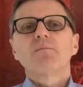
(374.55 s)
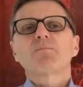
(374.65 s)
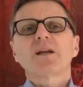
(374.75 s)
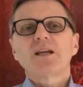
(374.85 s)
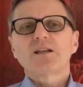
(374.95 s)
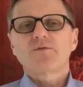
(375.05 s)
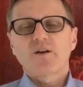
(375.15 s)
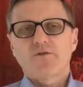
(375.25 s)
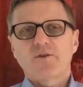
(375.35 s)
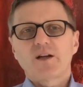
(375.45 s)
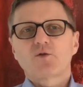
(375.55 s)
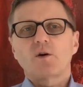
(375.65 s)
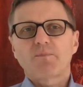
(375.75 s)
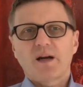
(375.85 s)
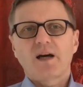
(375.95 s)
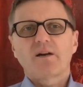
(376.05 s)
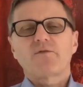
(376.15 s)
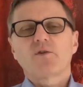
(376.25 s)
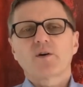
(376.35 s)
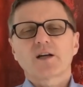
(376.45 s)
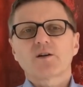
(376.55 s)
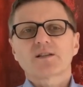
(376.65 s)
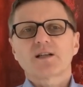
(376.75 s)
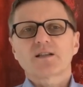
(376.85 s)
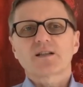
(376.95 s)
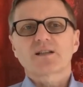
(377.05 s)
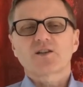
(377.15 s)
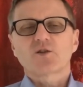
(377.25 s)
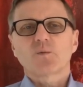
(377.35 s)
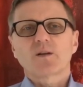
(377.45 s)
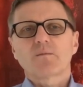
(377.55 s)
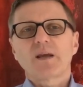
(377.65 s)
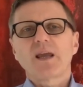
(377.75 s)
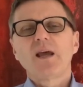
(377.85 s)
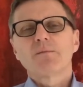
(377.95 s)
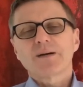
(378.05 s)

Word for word: please feel free to apply for a consulting session with me